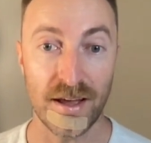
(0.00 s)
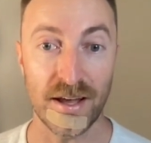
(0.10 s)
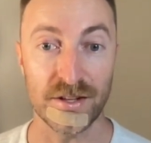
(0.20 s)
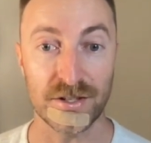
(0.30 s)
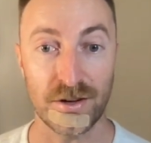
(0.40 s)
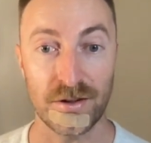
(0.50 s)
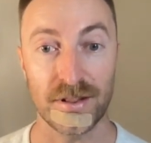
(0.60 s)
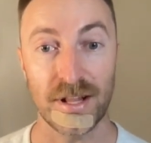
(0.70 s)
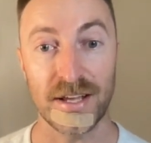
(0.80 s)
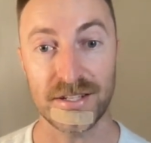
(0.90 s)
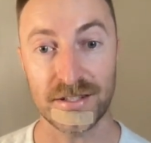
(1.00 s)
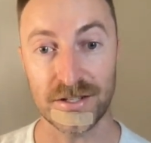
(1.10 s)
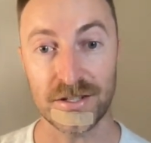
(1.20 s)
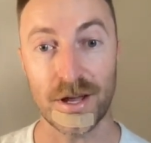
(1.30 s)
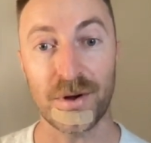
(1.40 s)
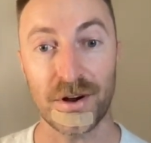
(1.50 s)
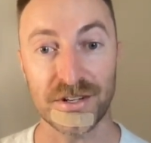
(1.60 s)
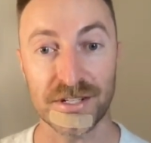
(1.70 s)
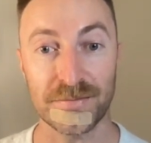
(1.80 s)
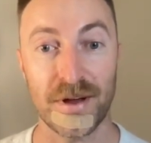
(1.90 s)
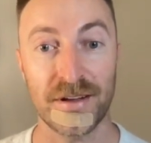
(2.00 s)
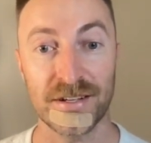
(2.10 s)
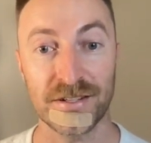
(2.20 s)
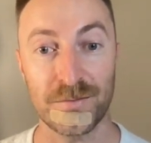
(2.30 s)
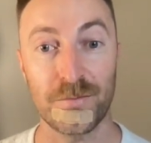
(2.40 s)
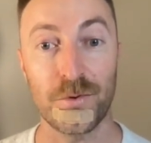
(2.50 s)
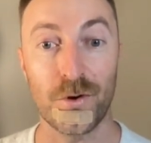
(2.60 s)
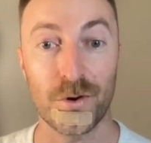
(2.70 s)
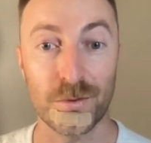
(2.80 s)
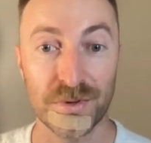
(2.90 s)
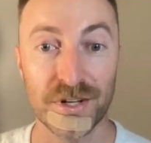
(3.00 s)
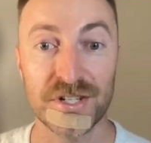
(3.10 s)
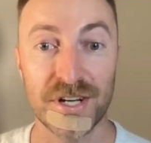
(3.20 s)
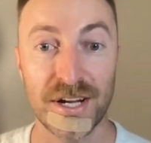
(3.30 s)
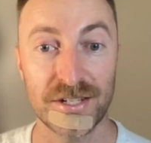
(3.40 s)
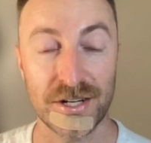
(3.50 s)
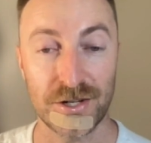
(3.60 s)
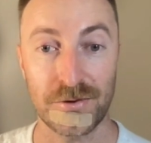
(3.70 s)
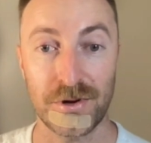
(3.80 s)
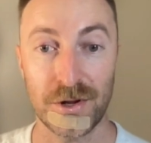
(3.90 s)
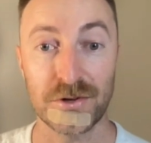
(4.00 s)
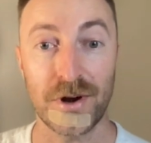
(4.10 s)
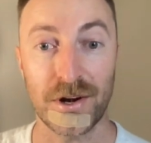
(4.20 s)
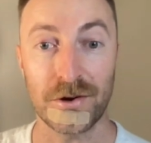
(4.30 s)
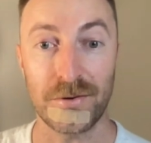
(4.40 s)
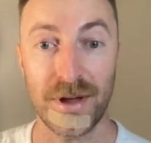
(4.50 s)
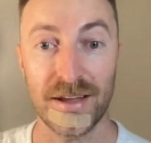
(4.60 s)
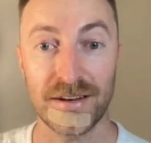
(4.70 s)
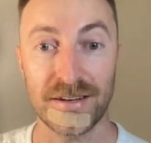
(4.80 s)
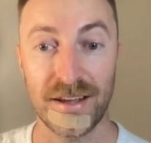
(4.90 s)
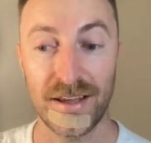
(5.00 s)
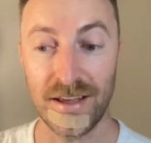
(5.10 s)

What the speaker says: And so unless the subconscious mind is on board with the change that you're trying to create,